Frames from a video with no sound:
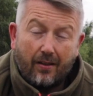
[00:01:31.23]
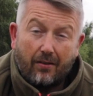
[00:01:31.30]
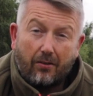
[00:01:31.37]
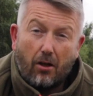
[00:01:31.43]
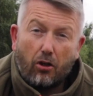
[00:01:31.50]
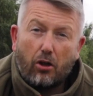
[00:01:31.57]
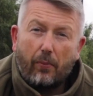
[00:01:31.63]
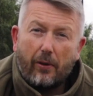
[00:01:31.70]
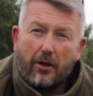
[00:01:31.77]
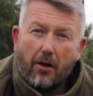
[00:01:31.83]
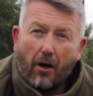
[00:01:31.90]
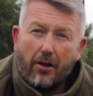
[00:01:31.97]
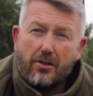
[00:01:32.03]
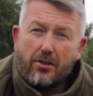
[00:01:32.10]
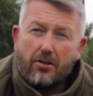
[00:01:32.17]
Got a couple of
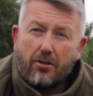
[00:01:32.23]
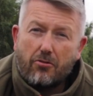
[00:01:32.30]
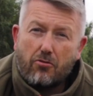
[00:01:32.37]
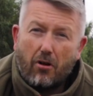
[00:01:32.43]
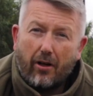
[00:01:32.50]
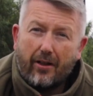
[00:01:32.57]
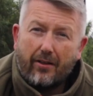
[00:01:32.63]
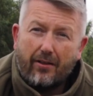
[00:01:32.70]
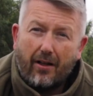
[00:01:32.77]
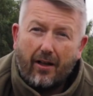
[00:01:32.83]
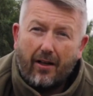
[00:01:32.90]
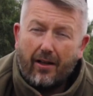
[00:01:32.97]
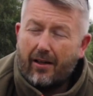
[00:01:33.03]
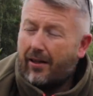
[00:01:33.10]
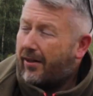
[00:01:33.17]
nights to try
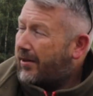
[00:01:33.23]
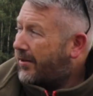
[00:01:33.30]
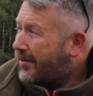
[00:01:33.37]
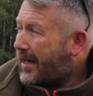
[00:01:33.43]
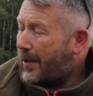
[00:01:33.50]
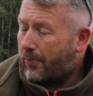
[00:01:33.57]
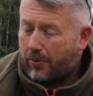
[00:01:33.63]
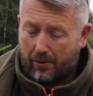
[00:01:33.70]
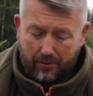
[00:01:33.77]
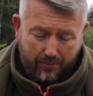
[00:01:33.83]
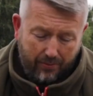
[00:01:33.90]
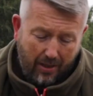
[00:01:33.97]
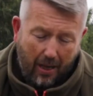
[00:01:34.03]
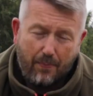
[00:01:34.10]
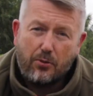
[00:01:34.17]
and
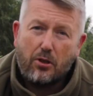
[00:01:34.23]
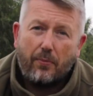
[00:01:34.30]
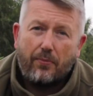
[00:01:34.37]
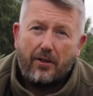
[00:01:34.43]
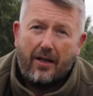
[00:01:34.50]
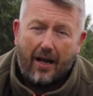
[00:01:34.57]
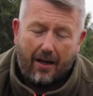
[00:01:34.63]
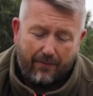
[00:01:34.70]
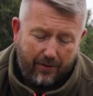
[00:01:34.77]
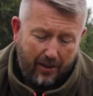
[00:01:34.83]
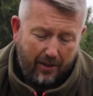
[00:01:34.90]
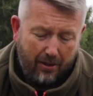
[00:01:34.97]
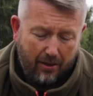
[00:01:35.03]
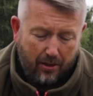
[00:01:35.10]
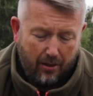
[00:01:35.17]
nab something out of
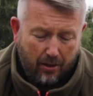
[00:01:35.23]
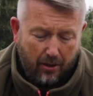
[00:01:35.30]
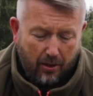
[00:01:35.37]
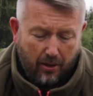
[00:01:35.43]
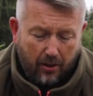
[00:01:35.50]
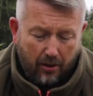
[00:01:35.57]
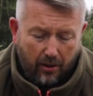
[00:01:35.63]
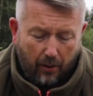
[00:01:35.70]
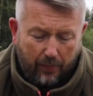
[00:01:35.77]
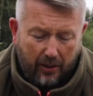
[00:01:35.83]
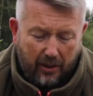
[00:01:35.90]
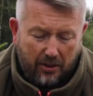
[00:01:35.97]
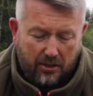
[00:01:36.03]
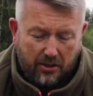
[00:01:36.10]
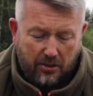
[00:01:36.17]
here. I've been
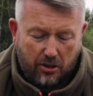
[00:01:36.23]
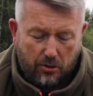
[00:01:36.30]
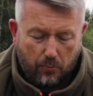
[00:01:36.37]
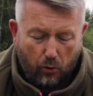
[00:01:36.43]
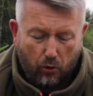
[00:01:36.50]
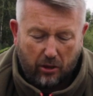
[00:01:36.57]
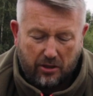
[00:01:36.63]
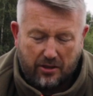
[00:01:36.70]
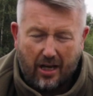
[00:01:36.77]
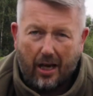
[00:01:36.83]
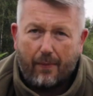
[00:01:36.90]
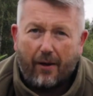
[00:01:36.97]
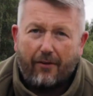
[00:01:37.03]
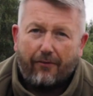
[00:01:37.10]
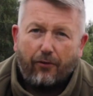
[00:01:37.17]
here since this morning. It's now
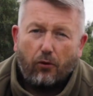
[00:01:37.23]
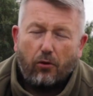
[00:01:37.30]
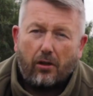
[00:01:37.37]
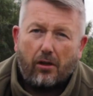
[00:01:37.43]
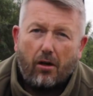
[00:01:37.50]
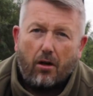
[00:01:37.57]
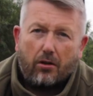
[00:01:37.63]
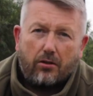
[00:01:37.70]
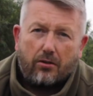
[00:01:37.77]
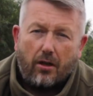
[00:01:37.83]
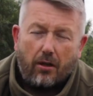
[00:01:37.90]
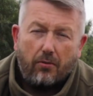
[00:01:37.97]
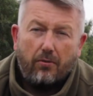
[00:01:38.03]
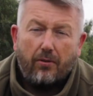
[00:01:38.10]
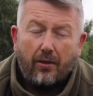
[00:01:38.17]
about 4 o'clock,
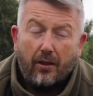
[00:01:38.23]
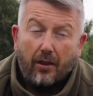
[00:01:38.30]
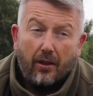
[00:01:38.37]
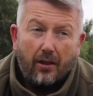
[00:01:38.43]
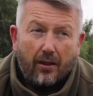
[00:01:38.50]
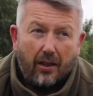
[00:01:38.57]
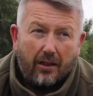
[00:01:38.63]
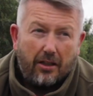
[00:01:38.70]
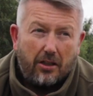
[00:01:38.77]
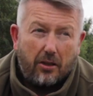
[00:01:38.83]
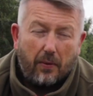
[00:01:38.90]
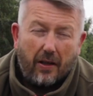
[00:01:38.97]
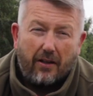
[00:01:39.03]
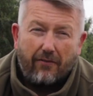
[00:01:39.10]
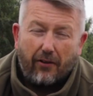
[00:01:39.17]
so I didn't
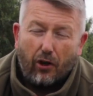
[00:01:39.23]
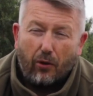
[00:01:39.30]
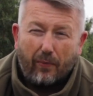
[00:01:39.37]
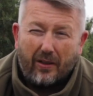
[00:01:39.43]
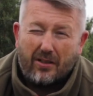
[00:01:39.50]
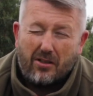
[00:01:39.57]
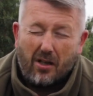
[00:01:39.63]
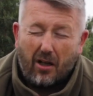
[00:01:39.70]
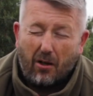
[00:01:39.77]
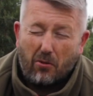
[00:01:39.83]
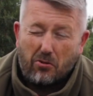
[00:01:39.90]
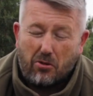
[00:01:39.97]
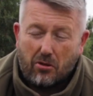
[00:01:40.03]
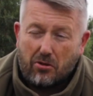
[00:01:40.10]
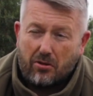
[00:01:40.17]
do any filming, so I
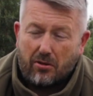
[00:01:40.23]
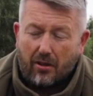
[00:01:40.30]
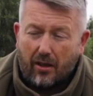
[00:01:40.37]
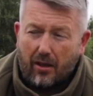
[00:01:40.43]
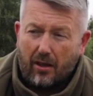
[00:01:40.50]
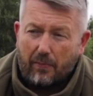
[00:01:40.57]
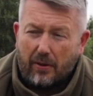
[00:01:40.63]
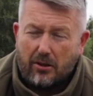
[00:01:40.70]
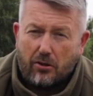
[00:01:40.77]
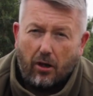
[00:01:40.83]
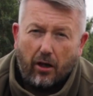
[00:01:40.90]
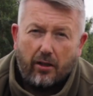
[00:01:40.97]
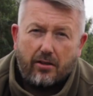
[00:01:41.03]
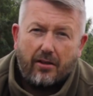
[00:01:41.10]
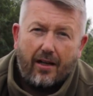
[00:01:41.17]
was just a bit
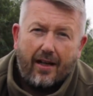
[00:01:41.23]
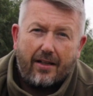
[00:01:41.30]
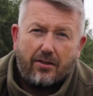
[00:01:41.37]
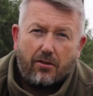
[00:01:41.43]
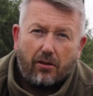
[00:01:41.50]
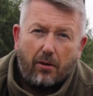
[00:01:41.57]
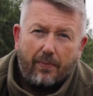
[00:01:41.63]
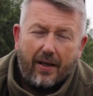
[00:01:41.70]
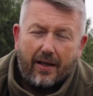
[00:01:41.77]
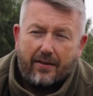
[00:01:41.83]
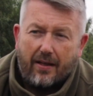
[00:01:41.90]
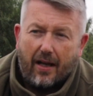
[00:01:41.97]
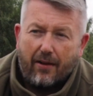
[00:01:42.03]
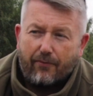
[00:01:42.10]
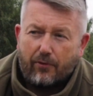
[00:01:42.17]
tired today, so I got my head
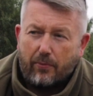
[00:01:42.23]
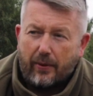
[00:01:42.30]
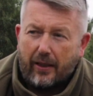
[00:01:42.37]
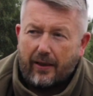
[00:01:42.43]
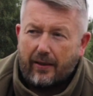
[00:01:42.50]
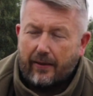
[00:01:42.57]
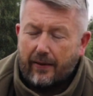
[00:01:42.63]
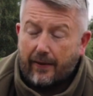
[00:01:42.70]
down for a bit.